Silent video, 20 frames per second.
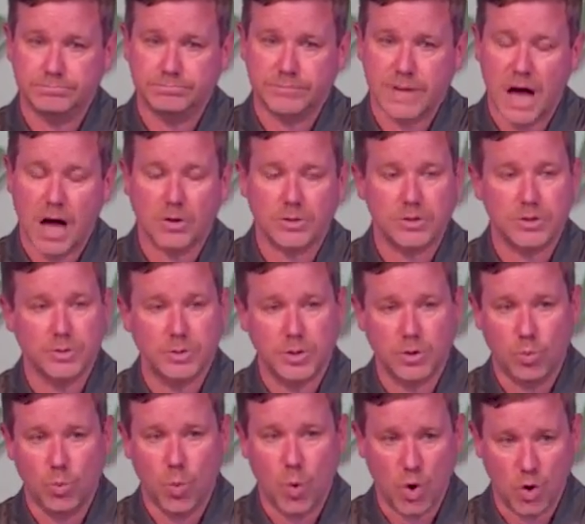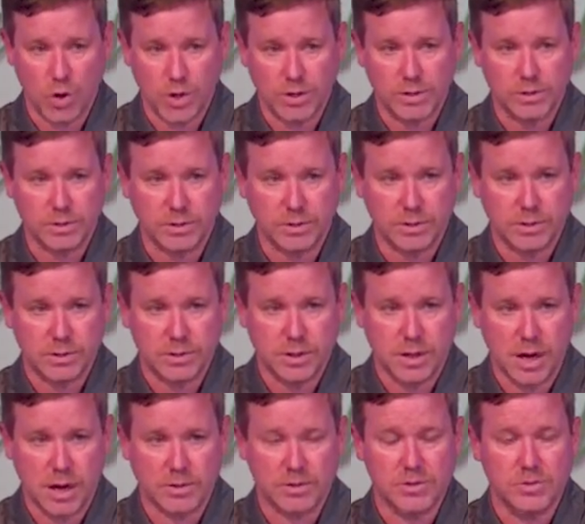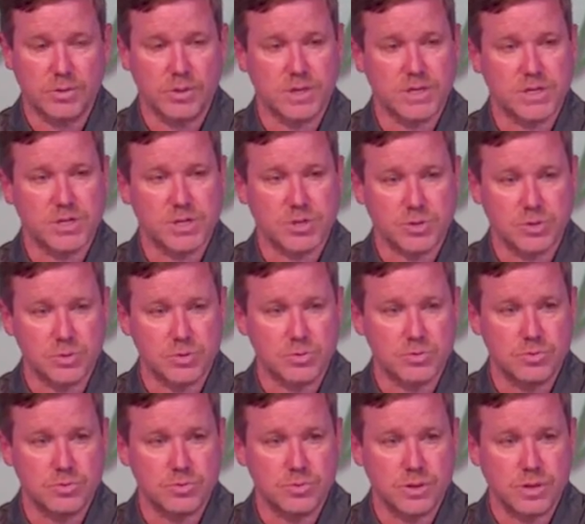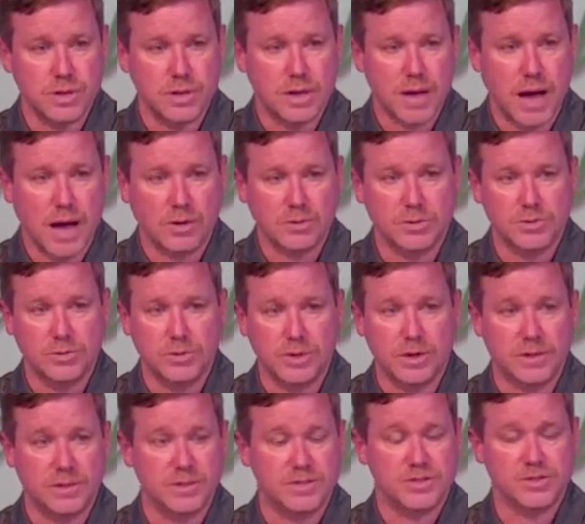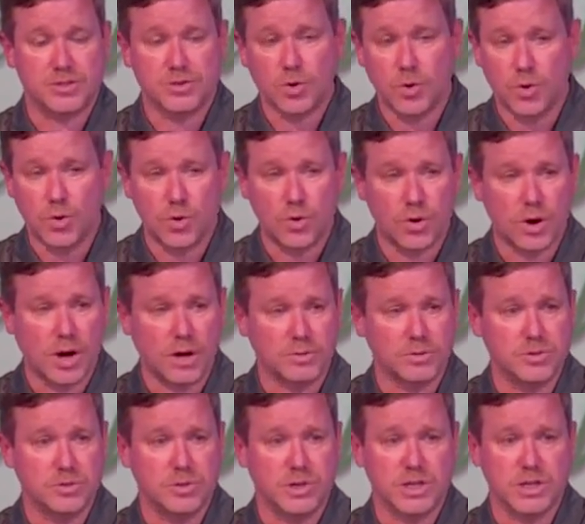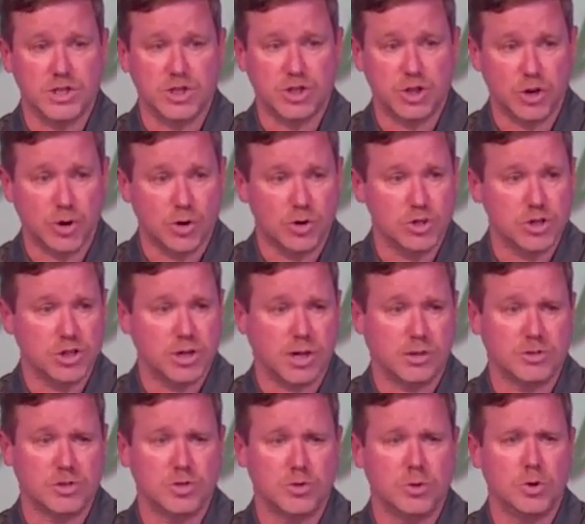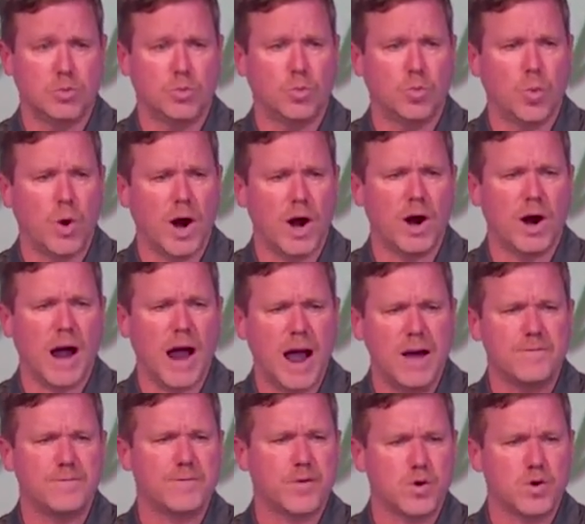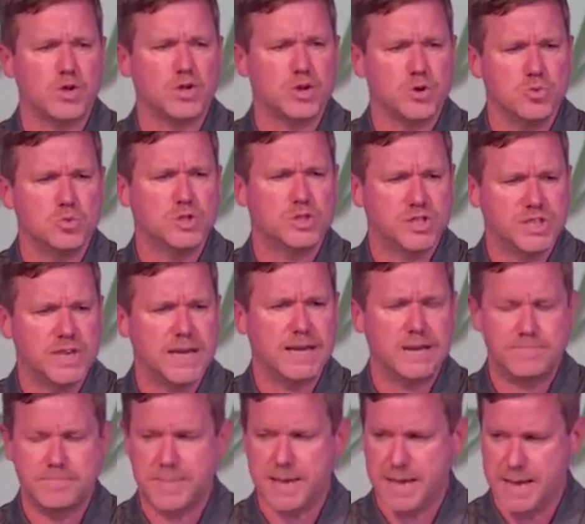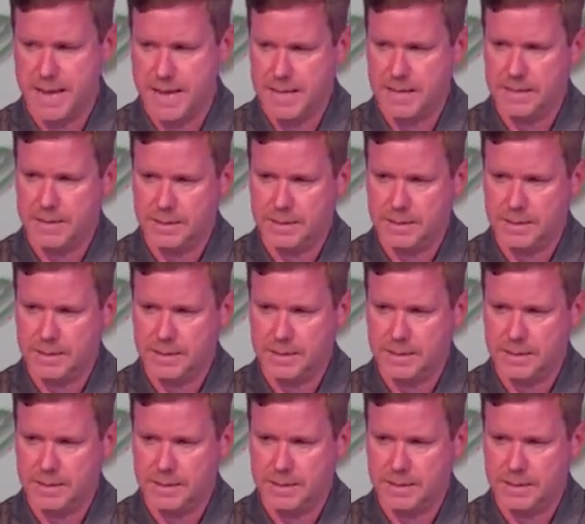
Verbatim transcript: I'll do it at work, I'll do it at school, I'll do it at the store, I'll do it at church, I'll do it wherever you send me.